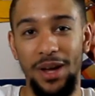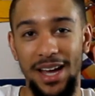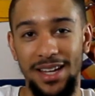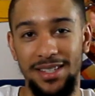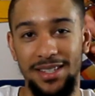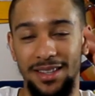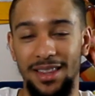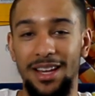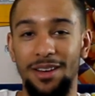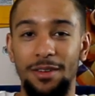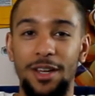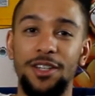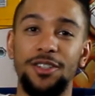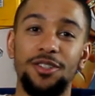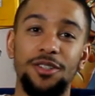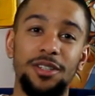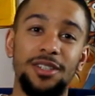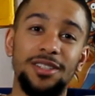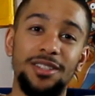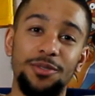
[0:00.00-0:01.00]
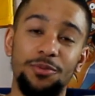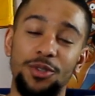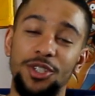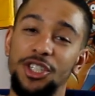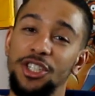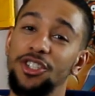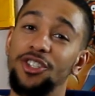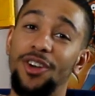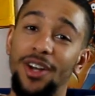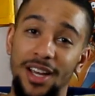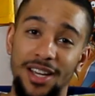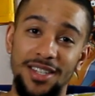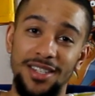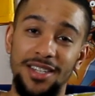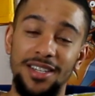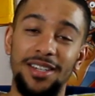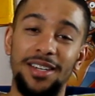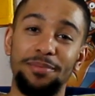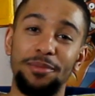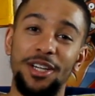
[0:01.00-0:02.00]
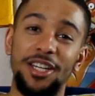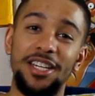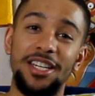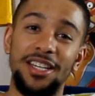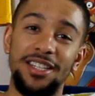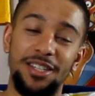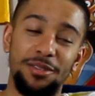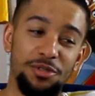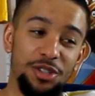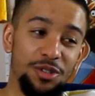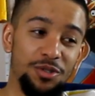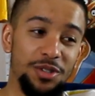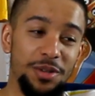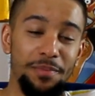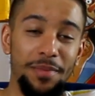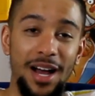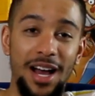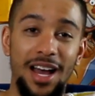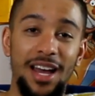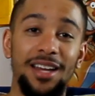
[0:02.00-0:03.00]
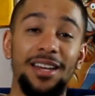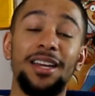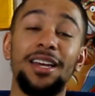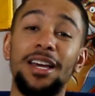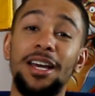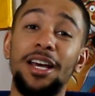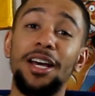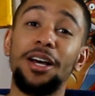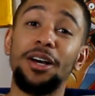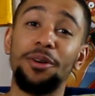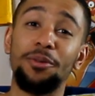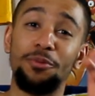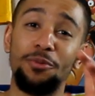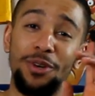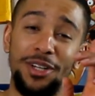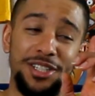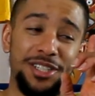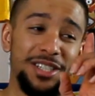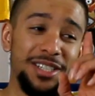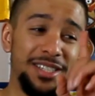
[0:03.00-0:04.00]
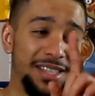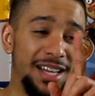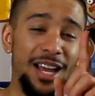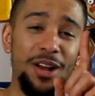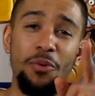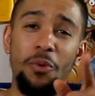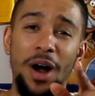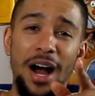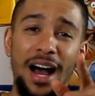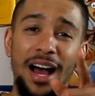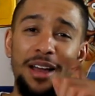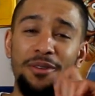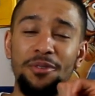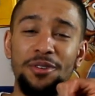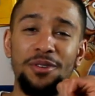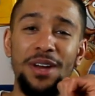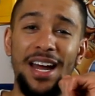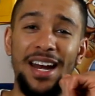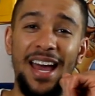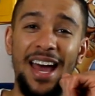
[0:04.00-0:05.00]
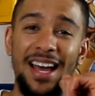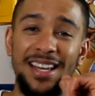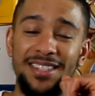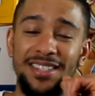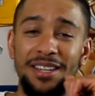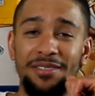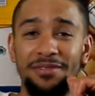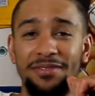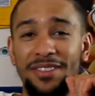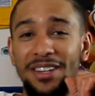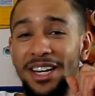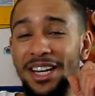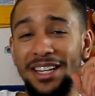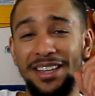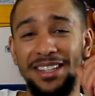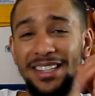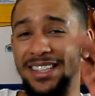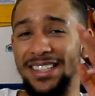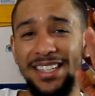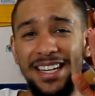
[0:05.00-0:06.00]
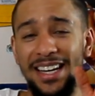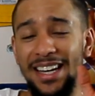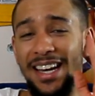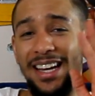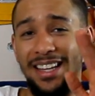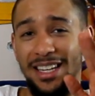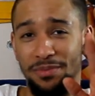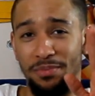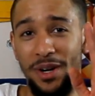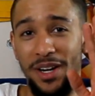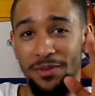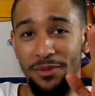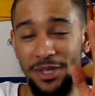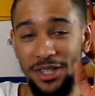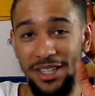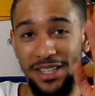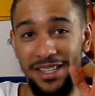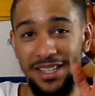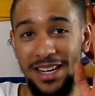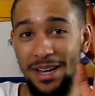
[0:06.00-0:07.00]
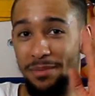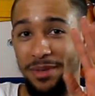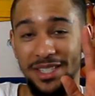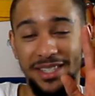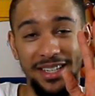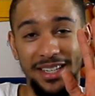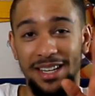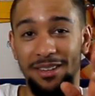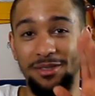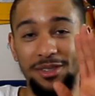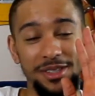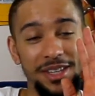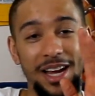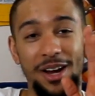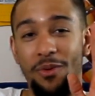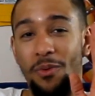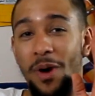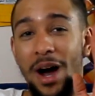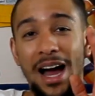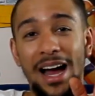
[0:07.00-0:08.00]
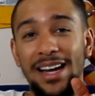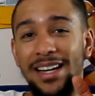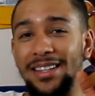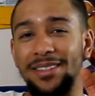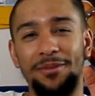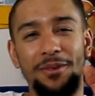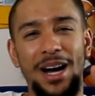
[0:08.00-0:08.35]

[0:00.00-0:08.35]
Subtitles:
as a love interest, which is crazy. But he ends up choosing Mai, which is like, why? When you had Asdiff, yeah, that's probably one of the dumbest thing ever. Like, why